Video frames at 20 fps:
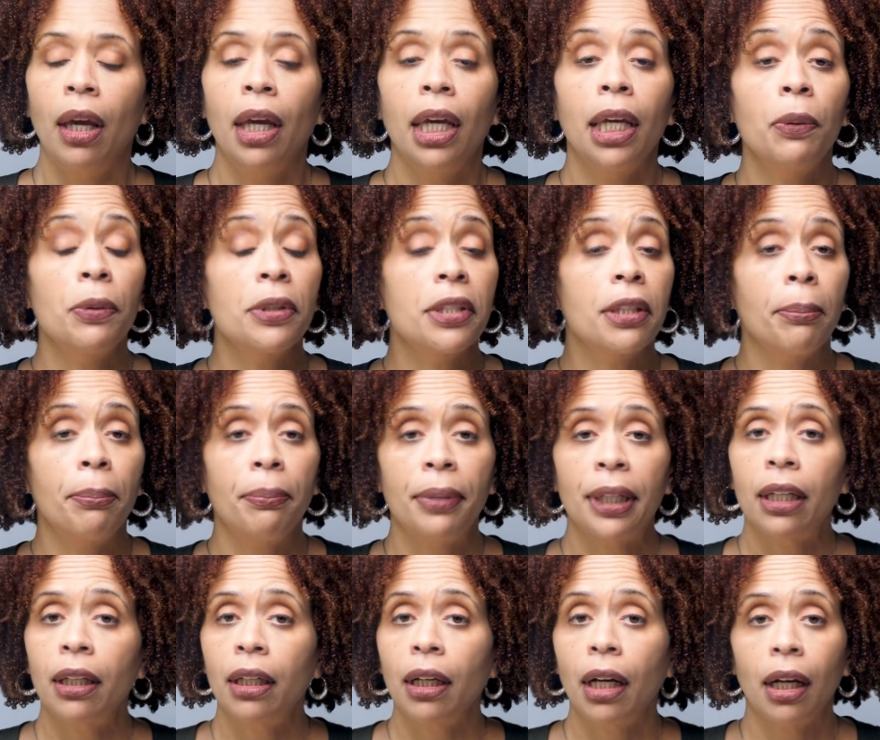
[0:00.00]
He was a
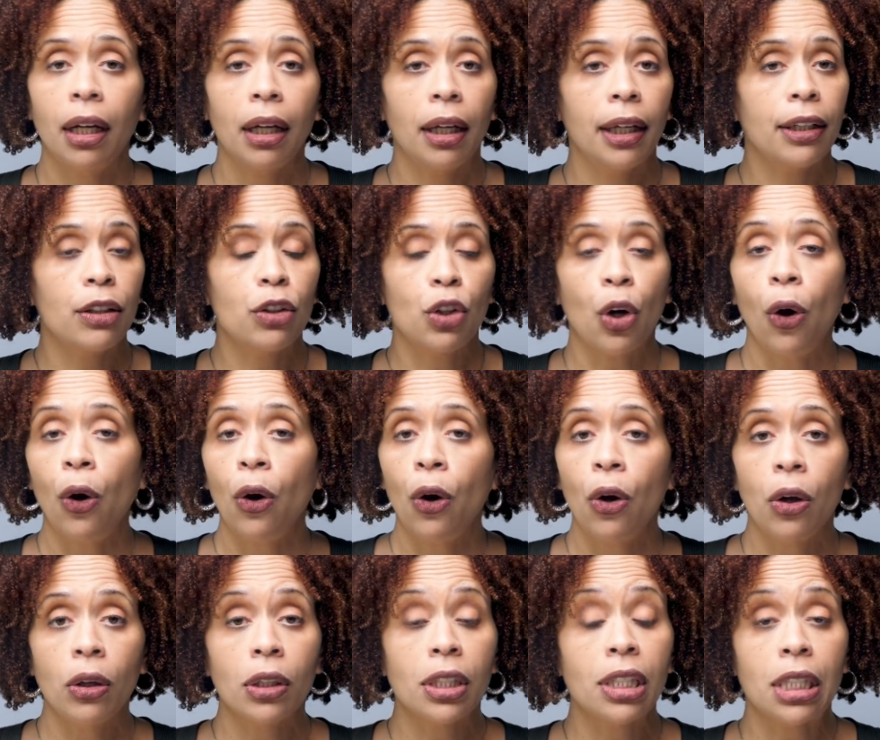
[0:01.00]
big guy,
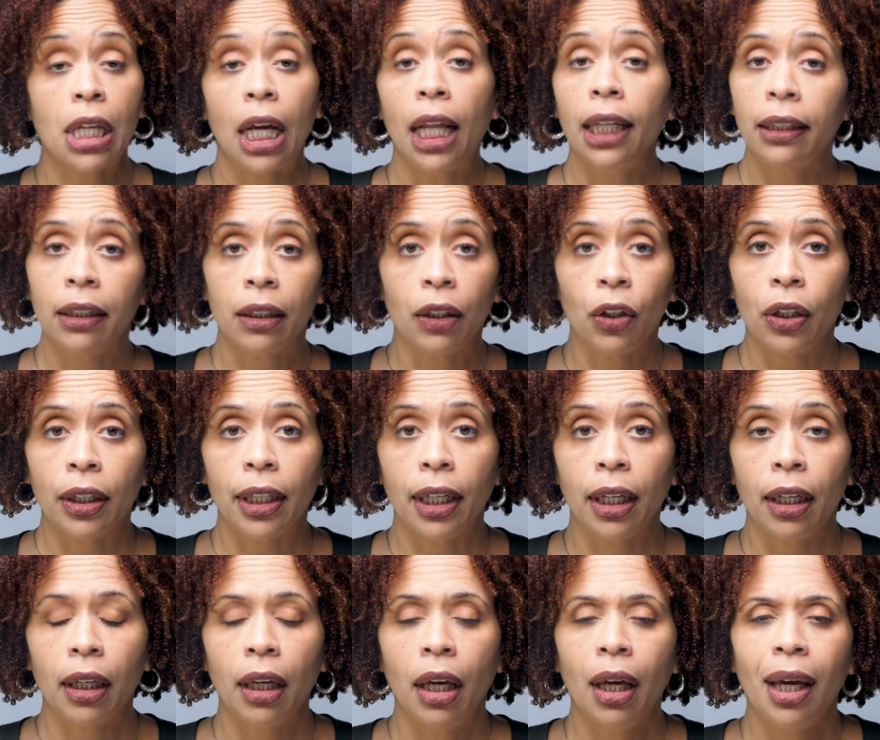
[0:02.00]
tall, solid
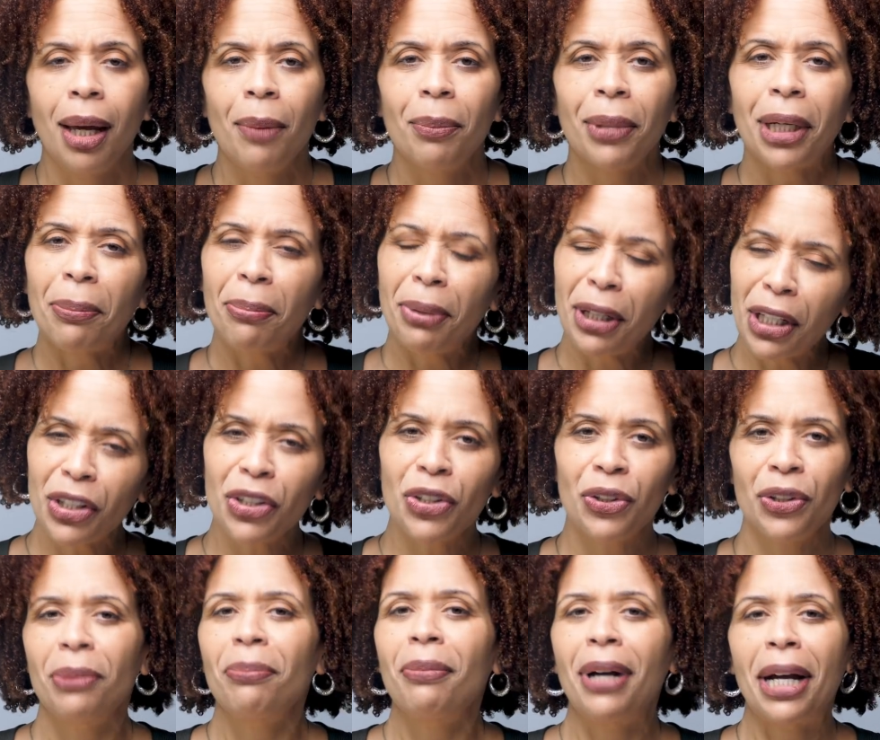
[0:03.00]
looking, but I
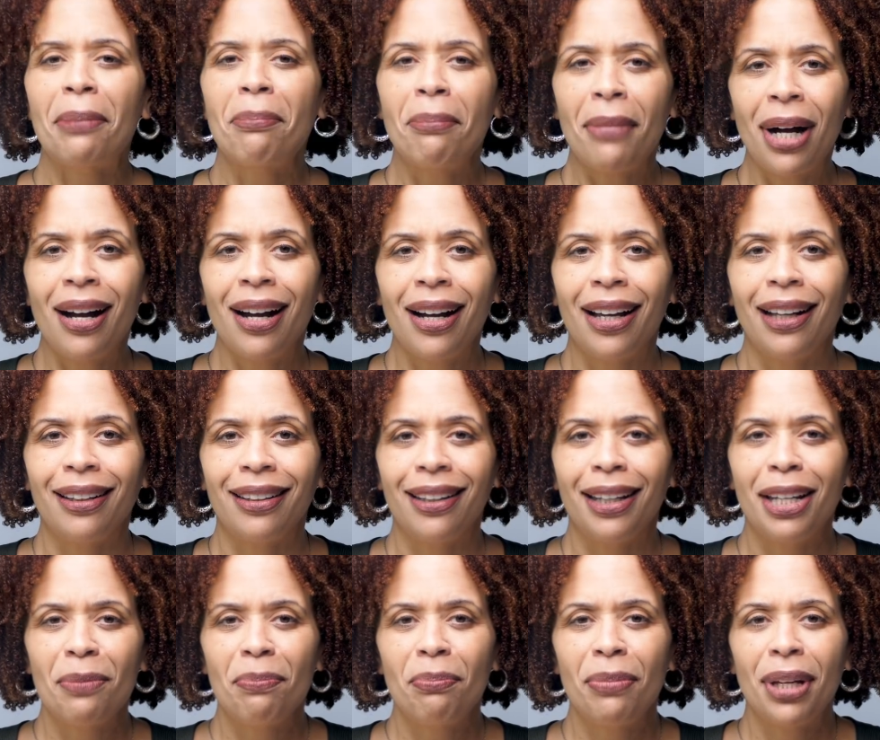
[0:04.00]
pictured in my mind
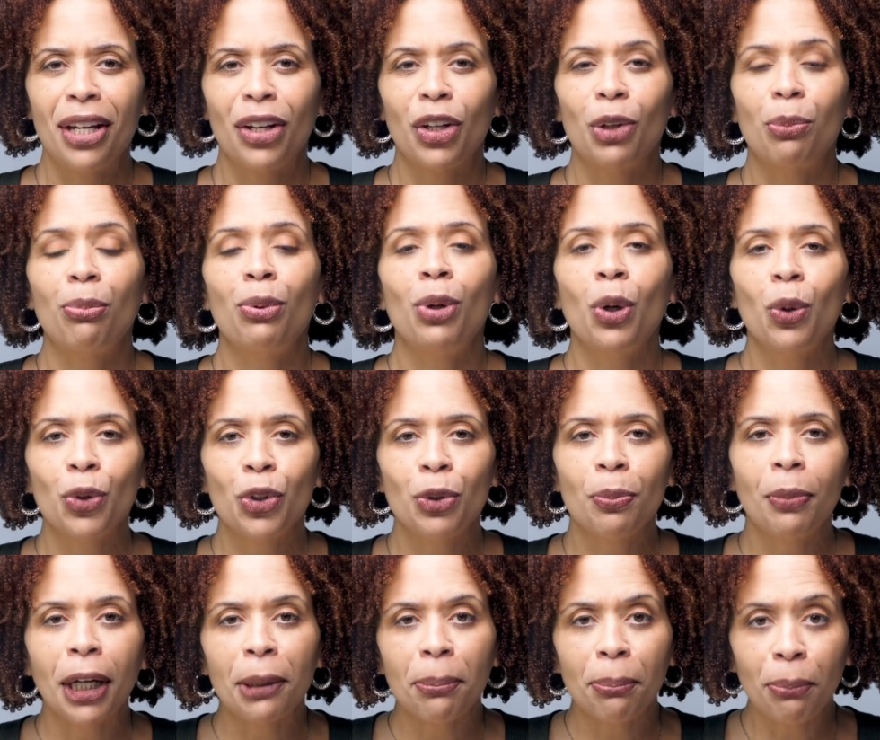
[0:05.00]
him being
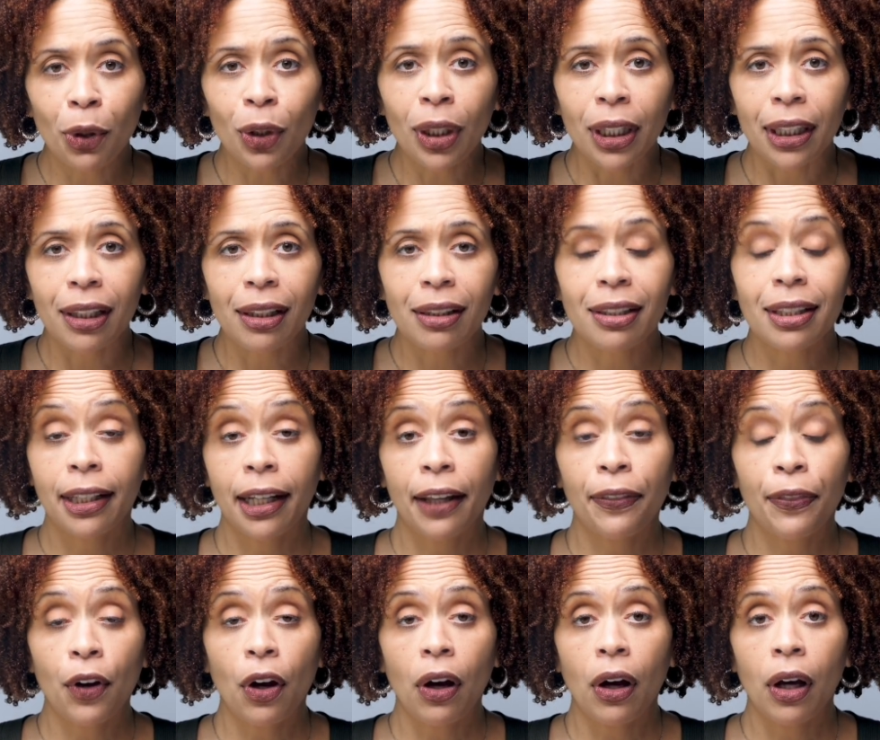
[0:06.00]
approached by bullies, and I
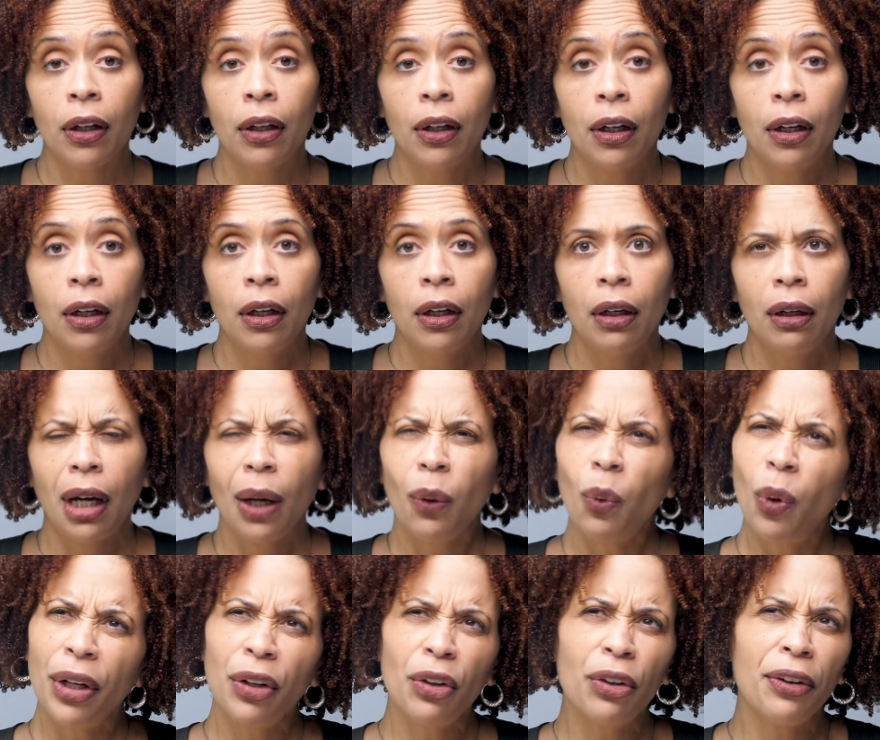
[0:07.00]
thought, I
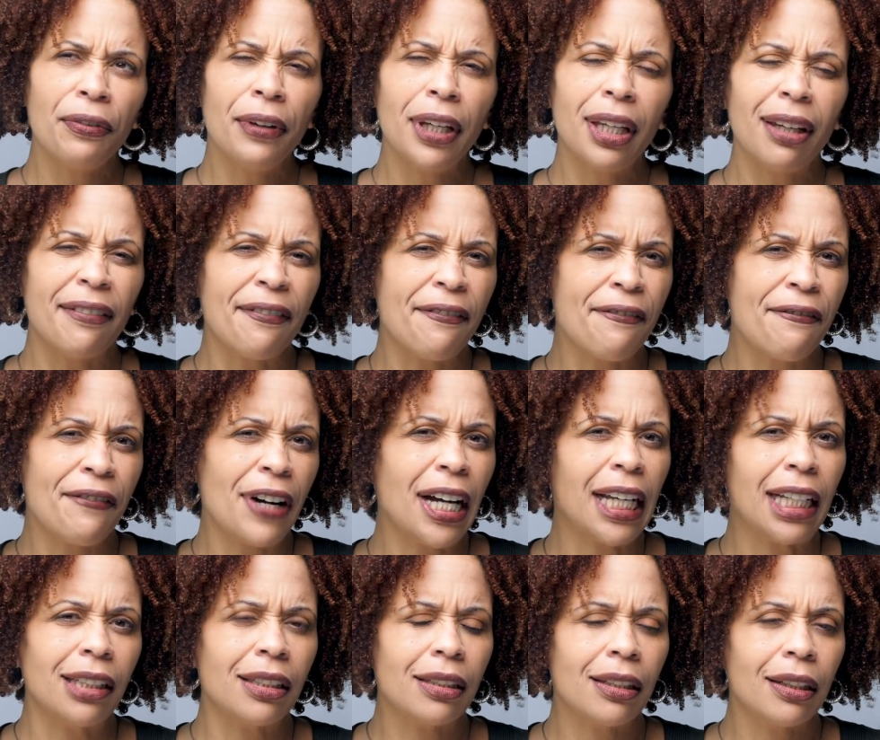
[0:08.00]
wonder if he can
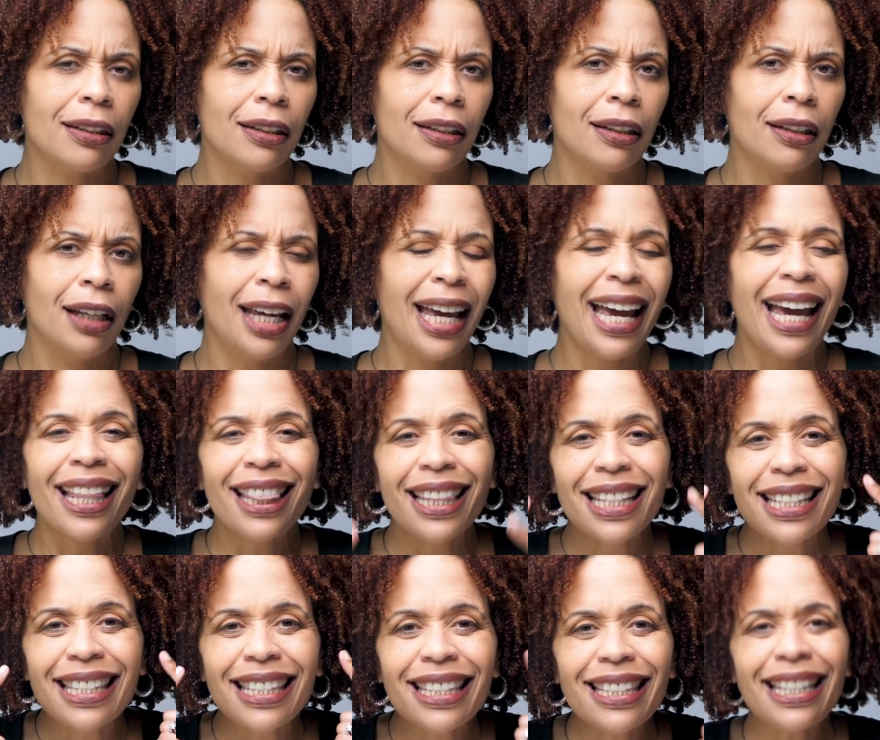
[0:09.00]
fight. And
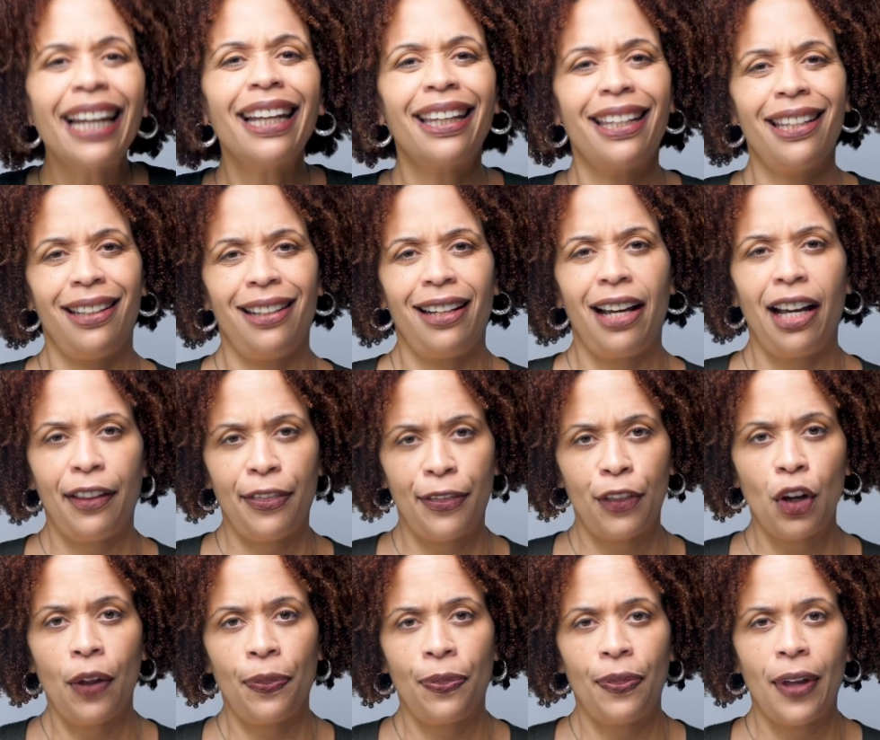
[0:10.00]
the second I
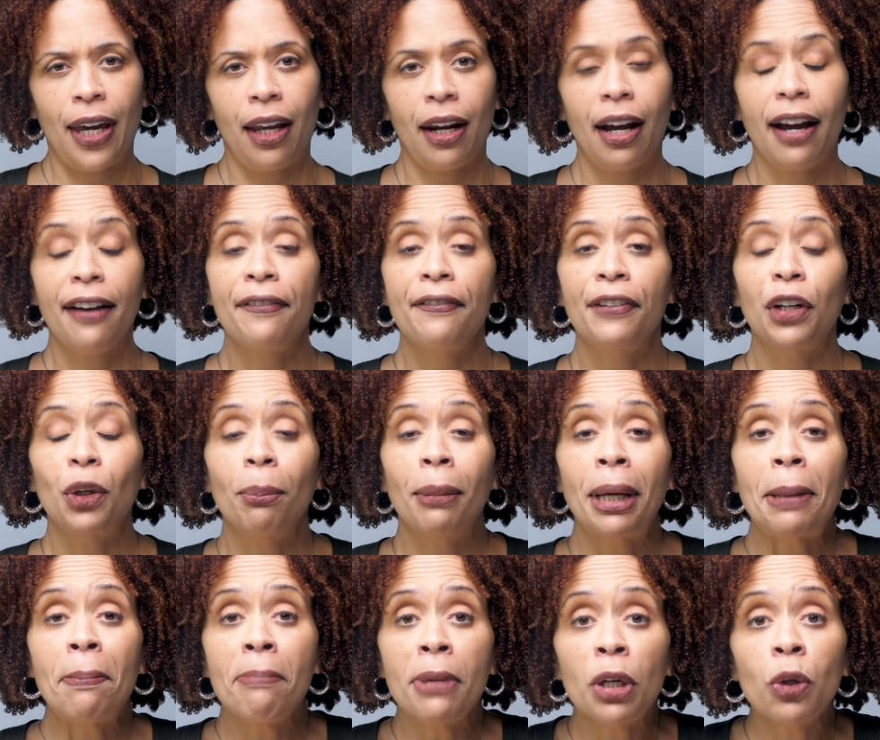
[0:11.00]
thought that, I felt
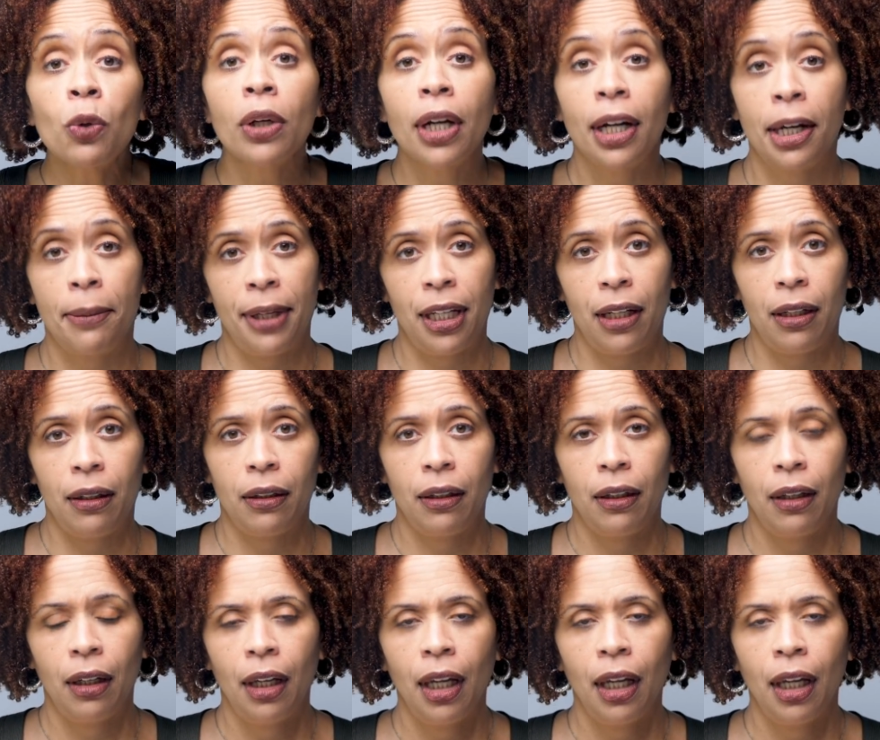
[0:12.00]
my milk come in.